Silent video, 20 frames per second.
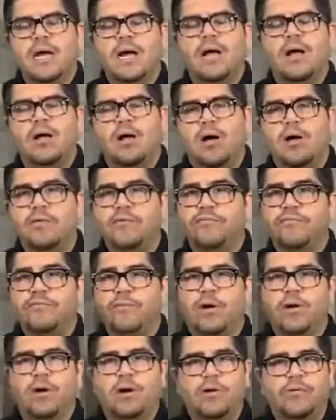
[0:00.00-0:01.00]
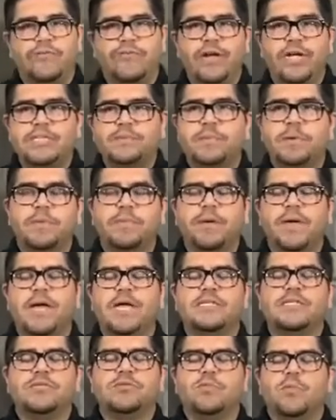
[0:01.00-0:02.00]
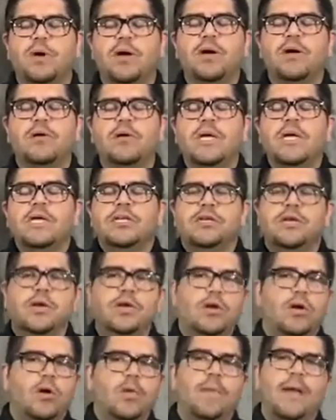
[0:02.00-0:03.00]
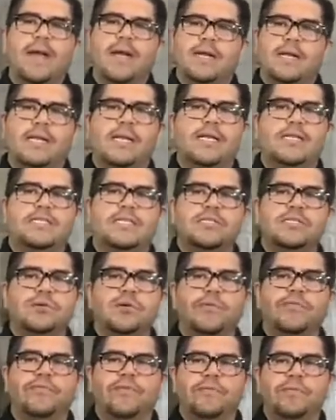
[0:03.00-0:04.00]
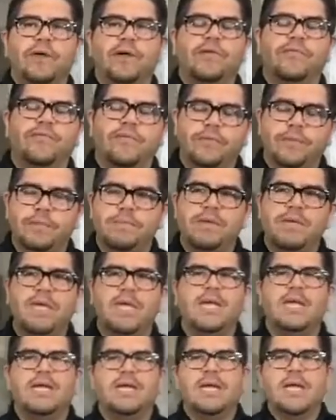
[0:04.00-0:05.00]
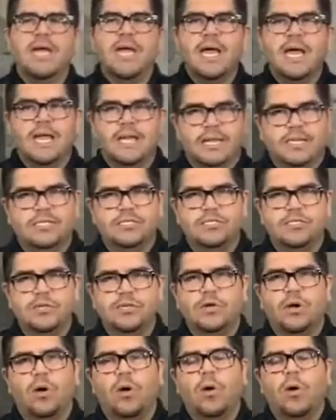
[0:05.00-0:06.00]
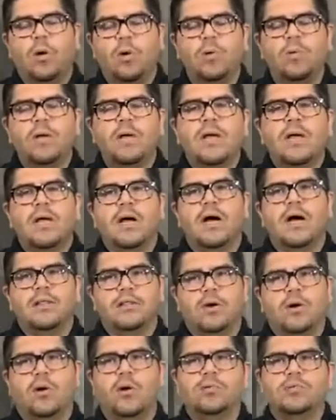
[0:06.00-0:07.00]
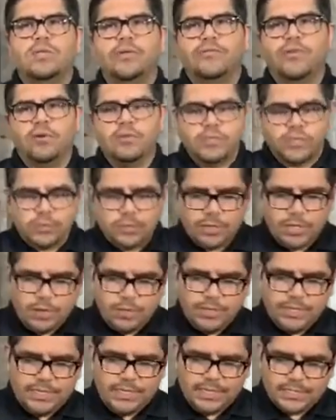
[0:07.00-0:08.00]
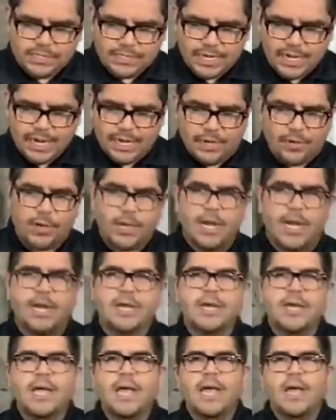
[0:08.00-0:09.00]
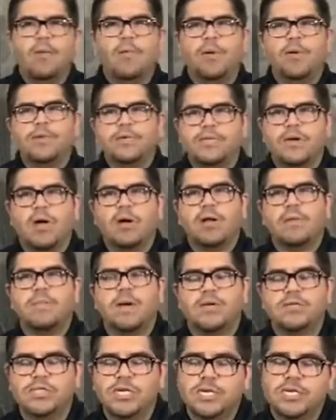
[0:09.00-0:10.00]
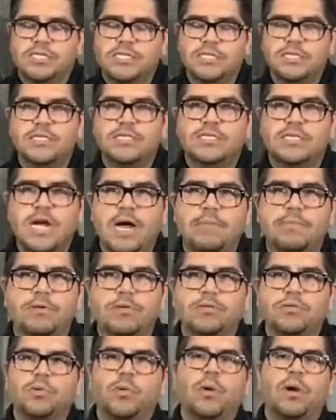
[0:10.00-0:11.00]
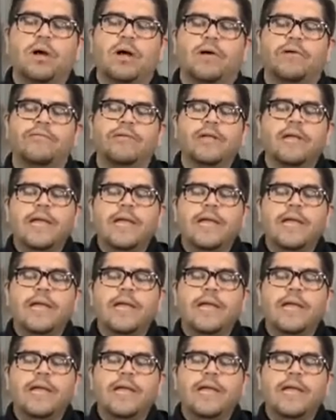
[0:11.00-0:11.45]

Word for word: uh on, on our Facebook page as well. You can go back and listen to it from the, from the beginning and listen to the whole, uh, the whole devotional that we did today. Okay and we were talking about Genesis chapter 12